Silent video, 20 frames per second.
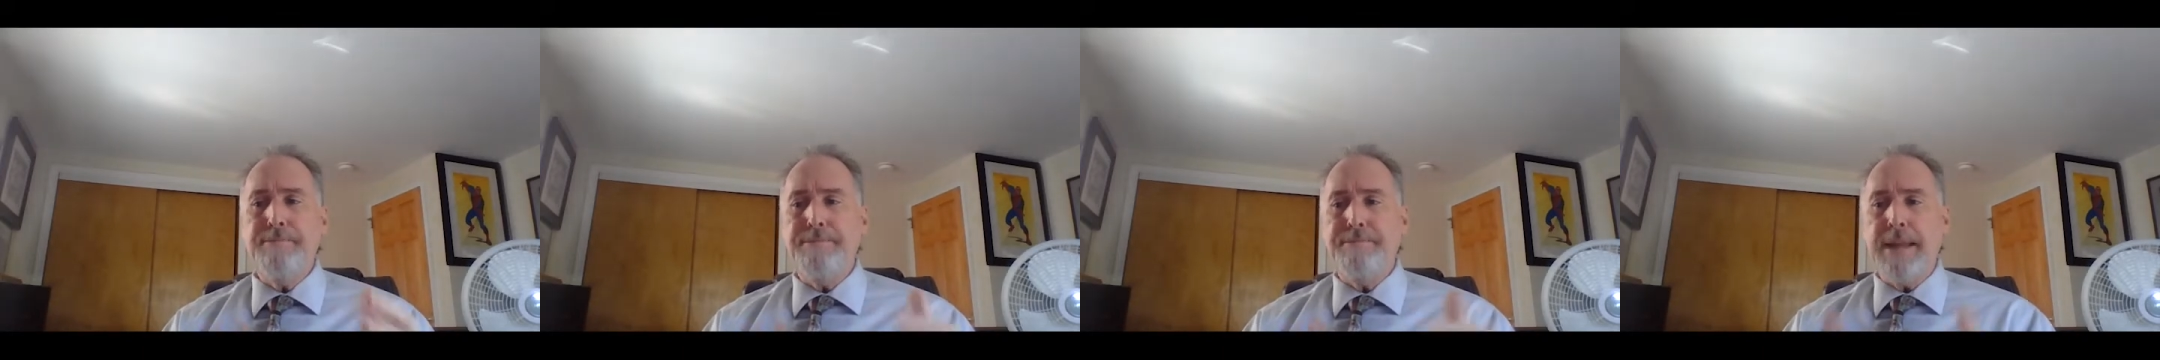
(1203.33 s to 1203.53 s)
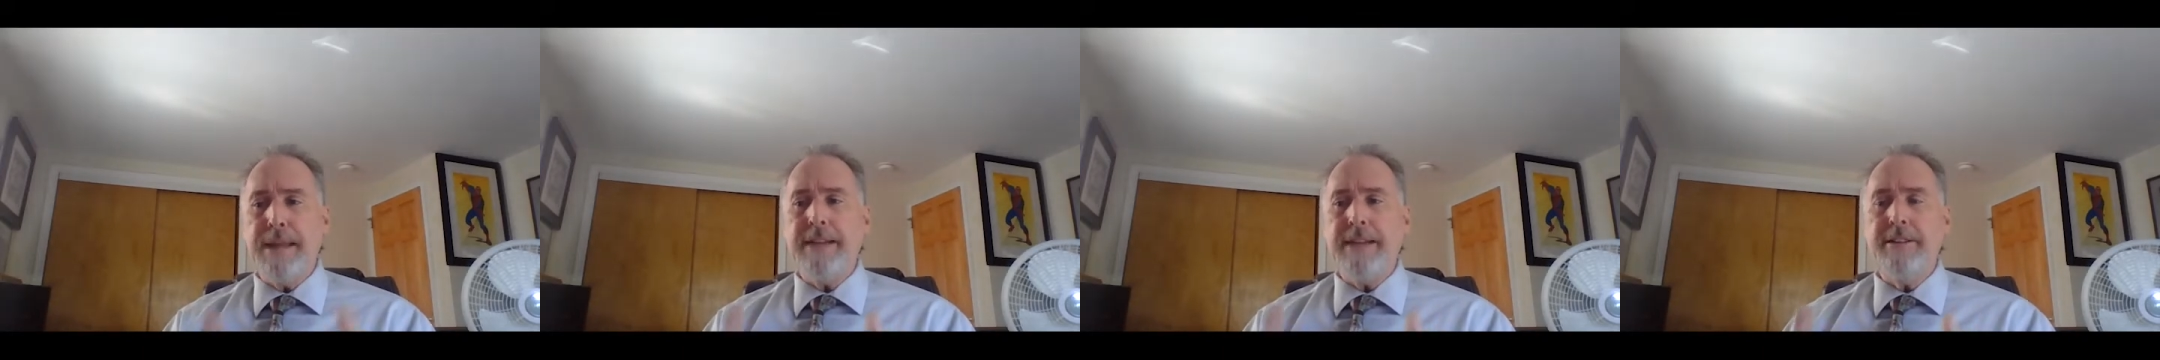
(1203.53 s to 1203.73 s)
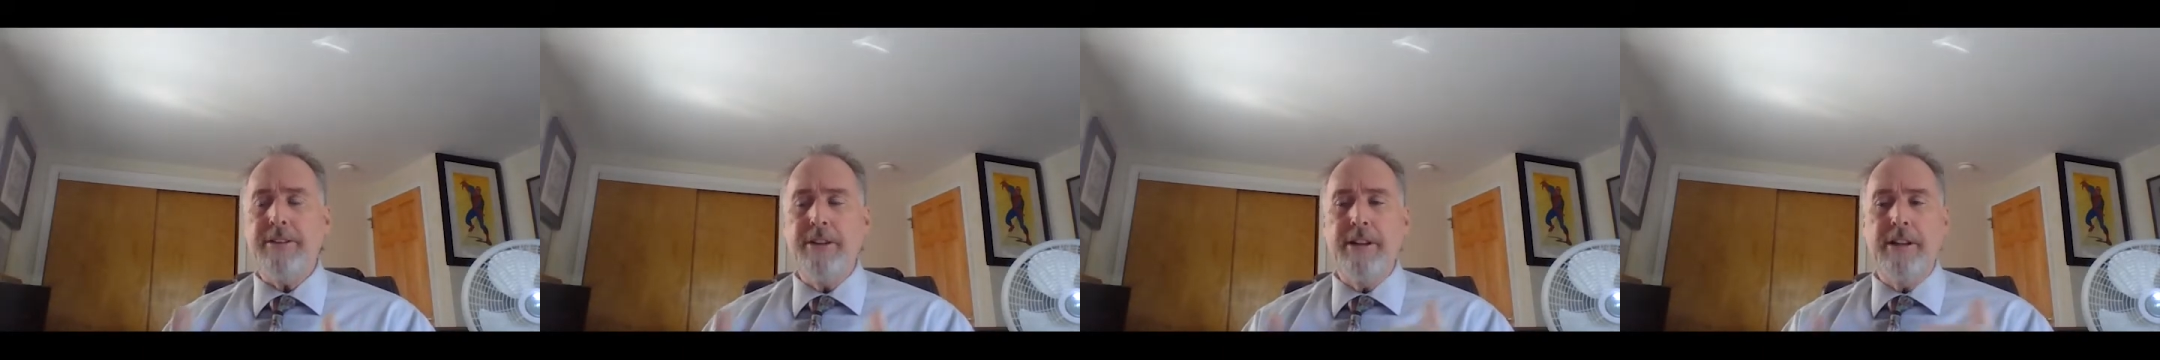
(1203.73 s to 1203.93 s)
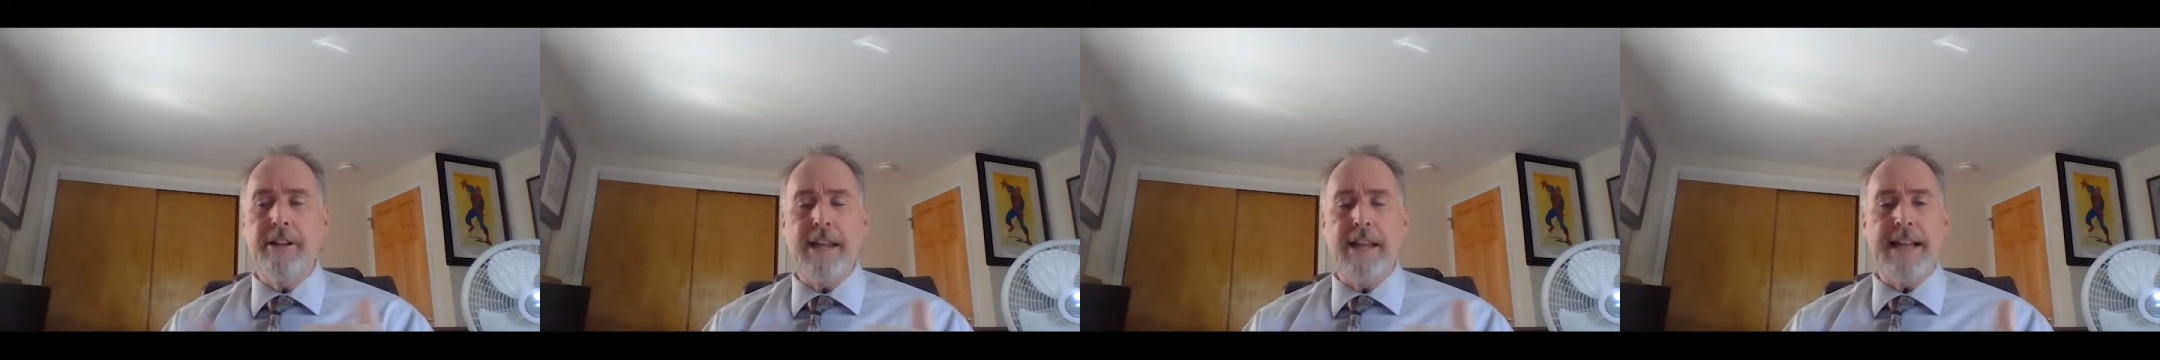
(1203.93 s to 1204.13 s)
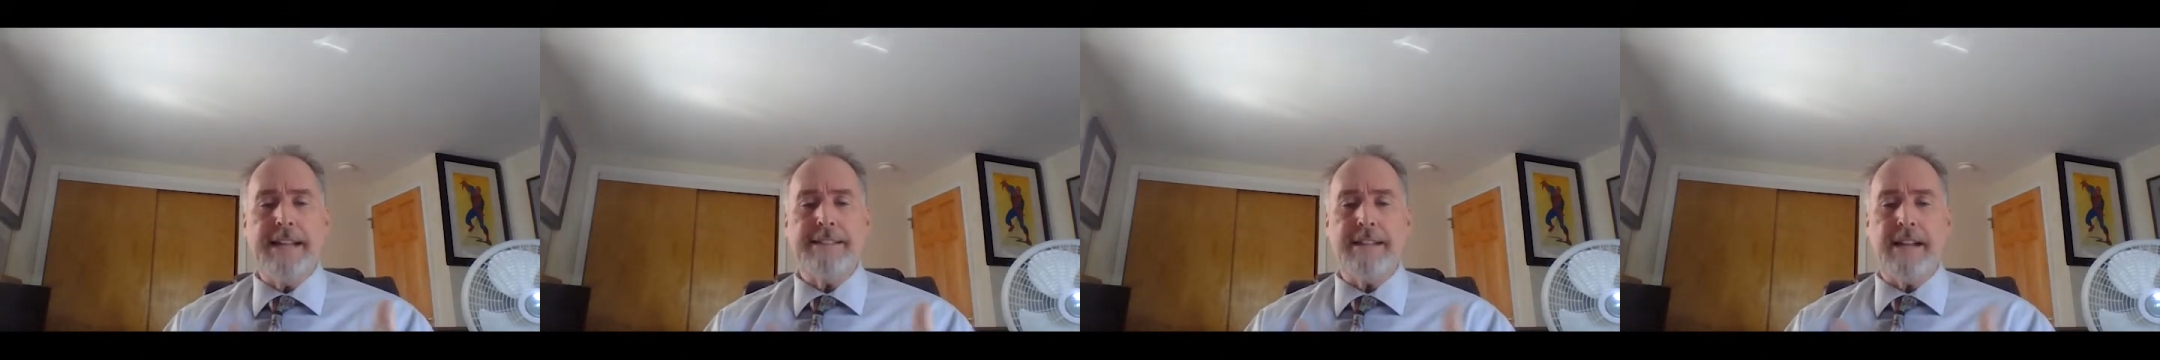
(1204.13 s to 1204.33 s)
basically the
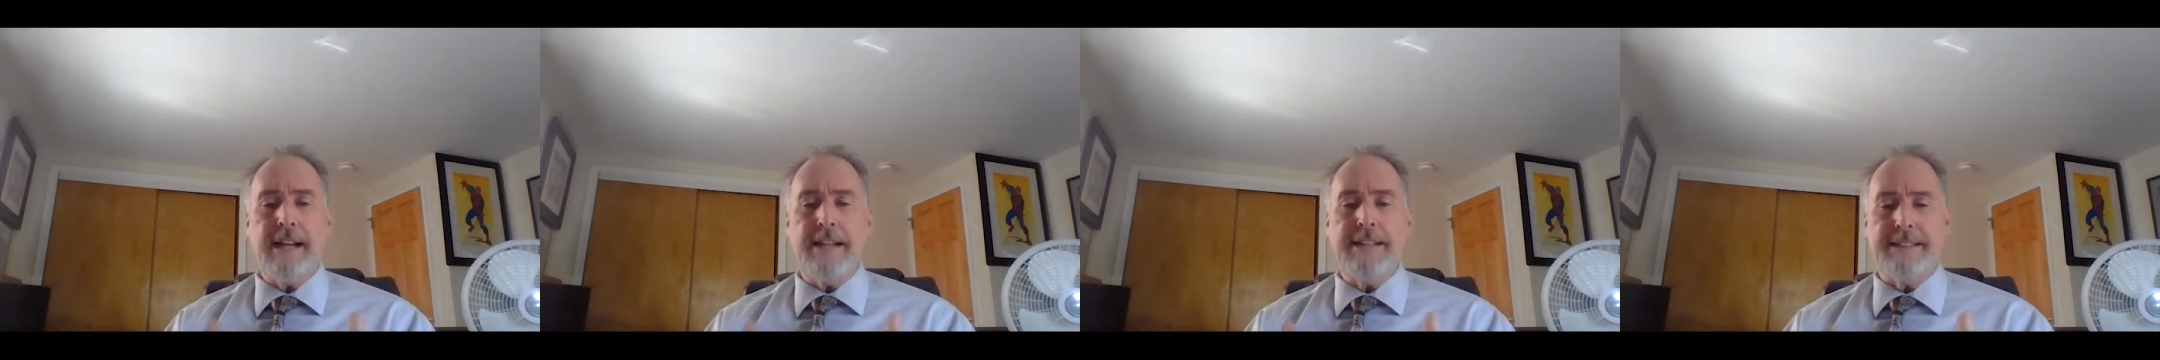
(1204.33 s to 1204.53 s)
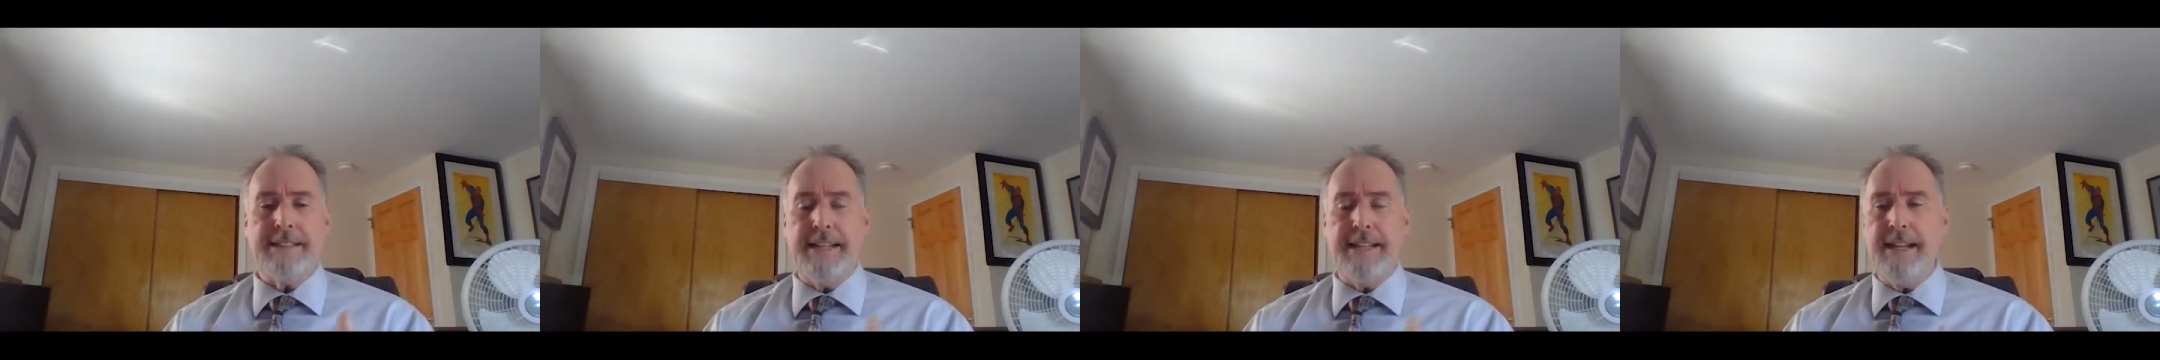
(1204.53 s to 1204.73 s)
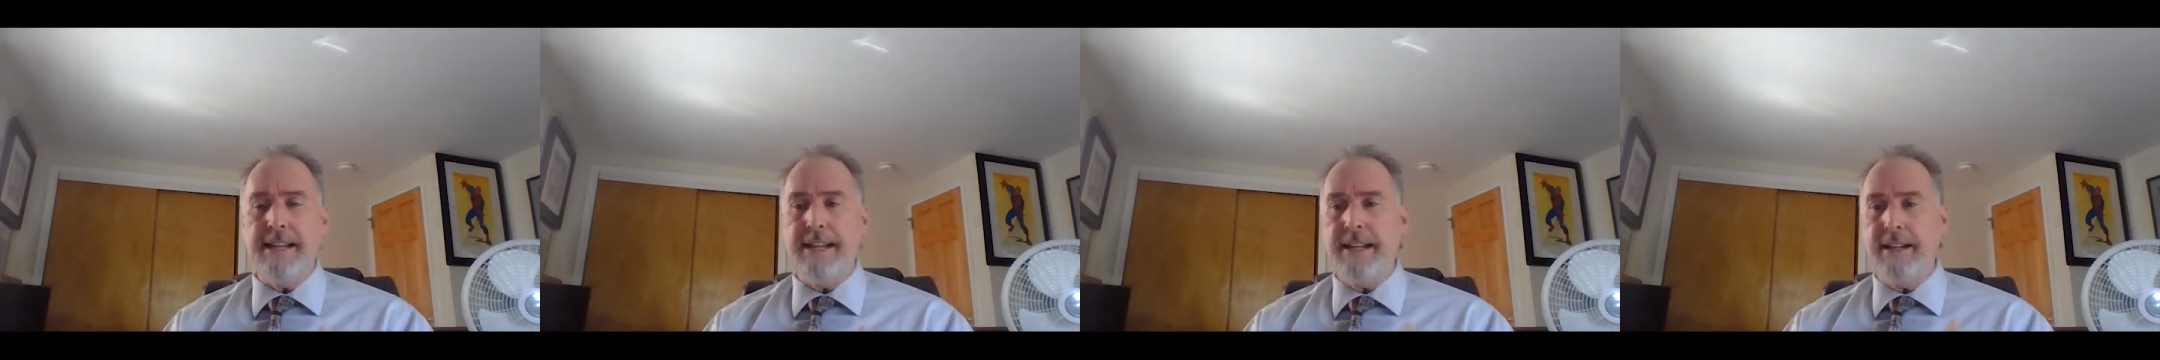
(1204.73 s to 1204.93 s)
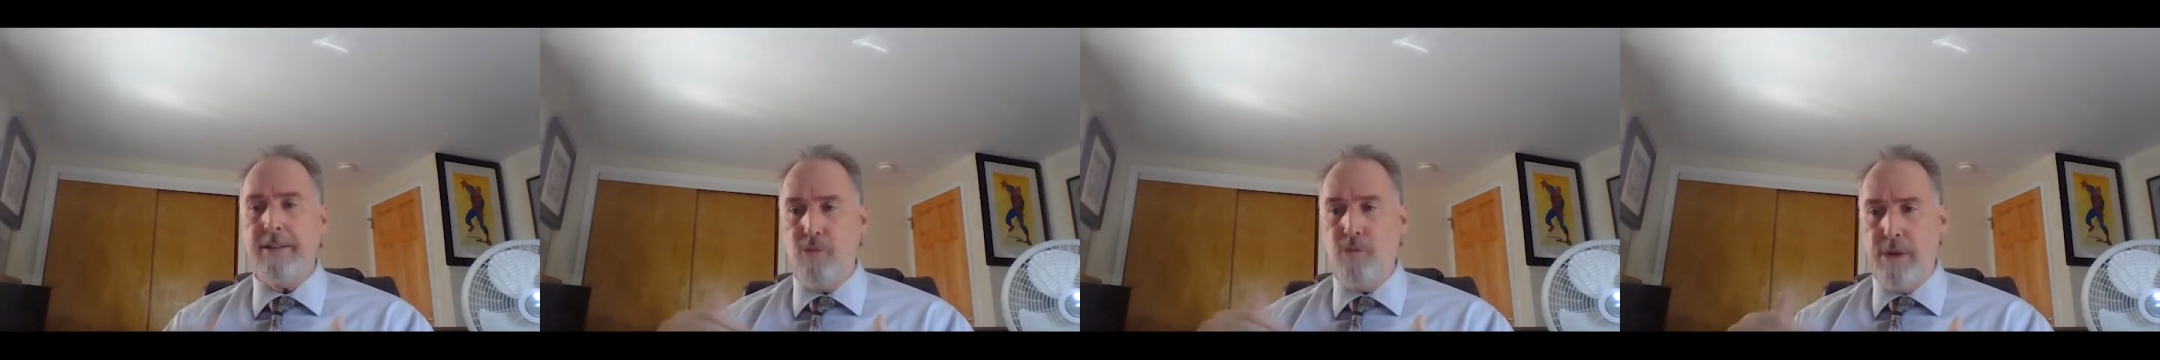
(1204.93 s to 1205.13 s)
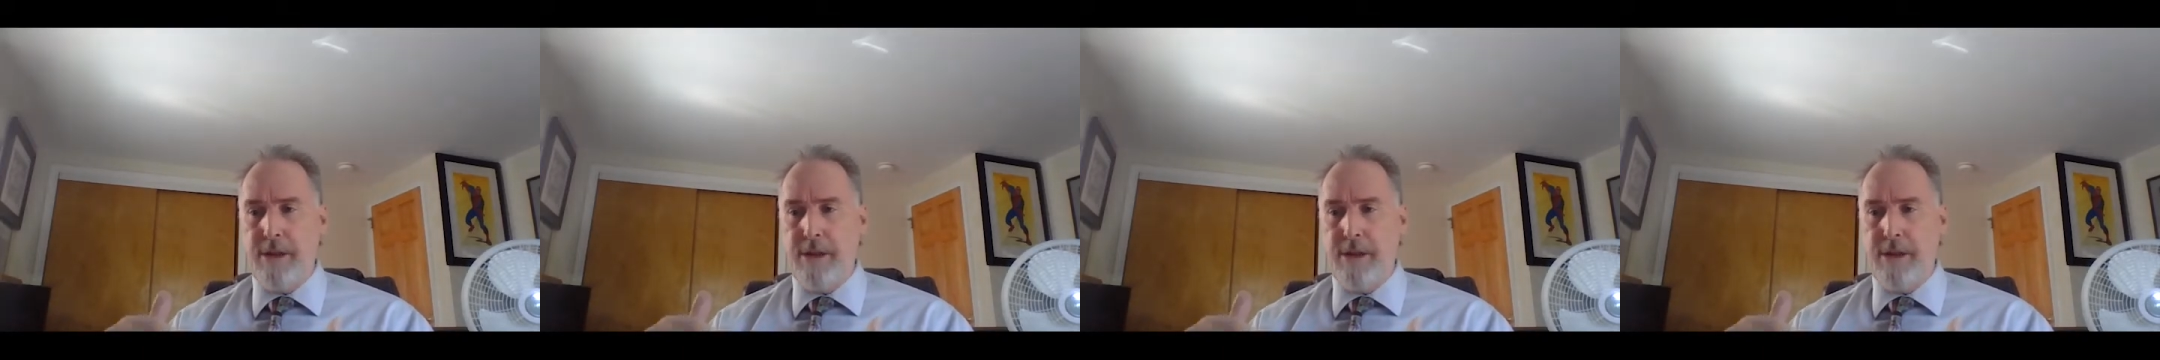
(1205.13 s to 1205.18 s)
last guy standing